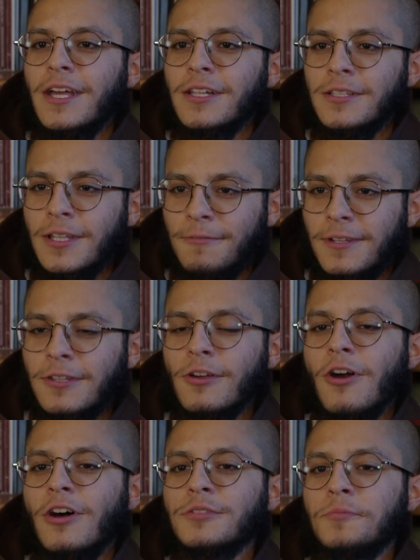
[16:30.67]
living the
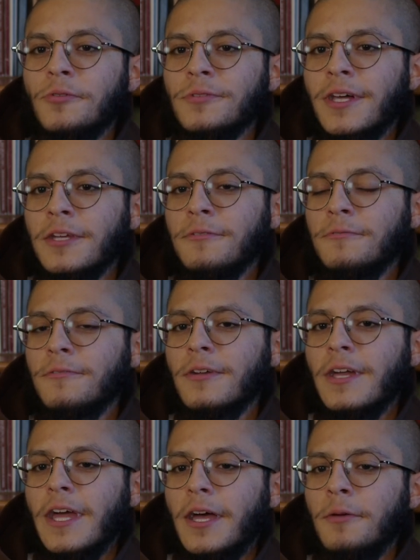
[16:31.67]
gospel life
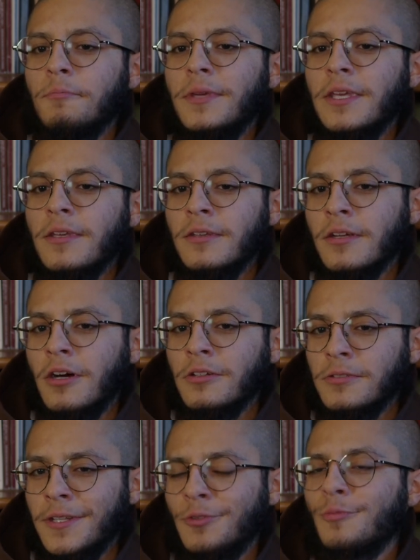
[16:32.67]
and being a
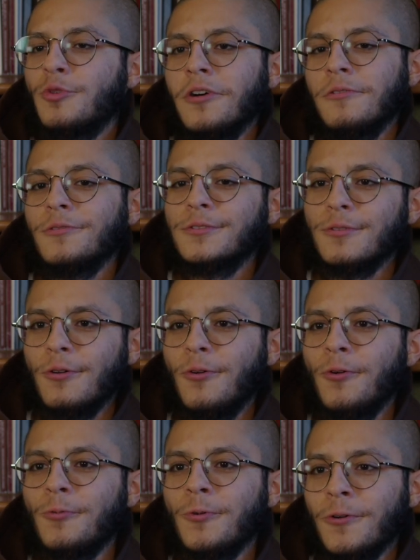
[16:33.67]
little brother to the
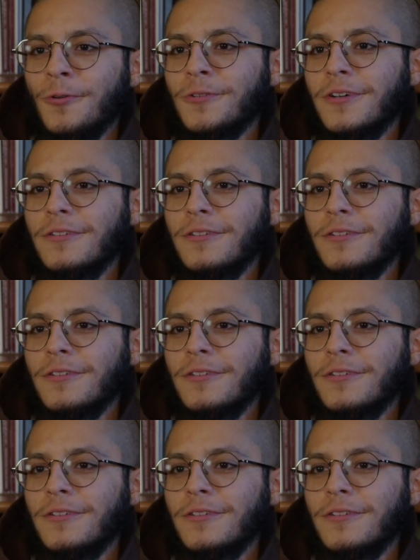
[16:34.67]
whole world.